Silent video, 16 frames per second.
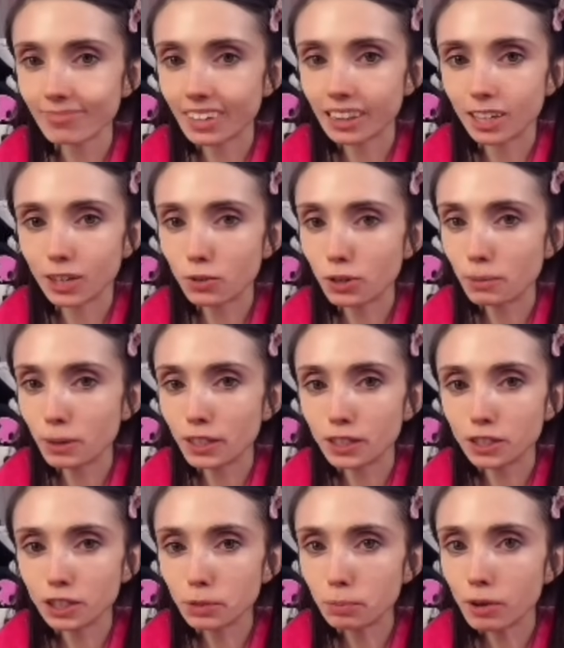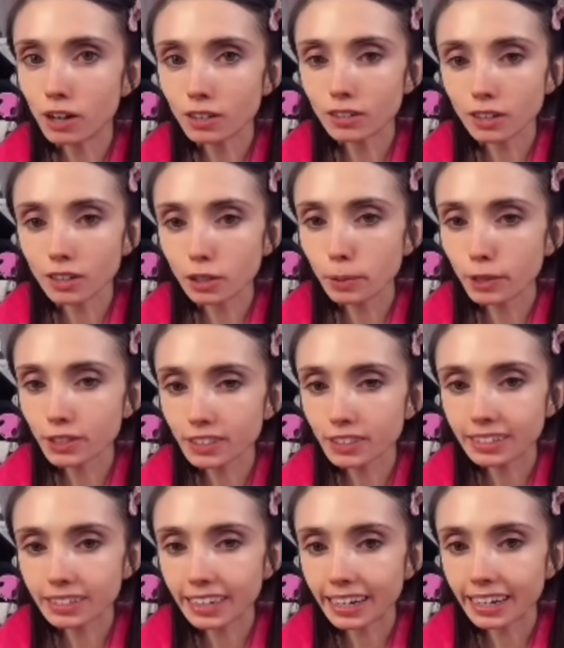I think we might need to block another
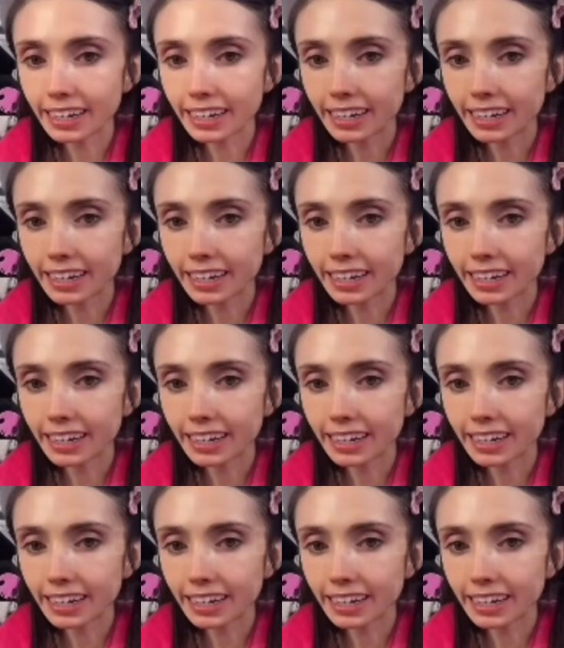person.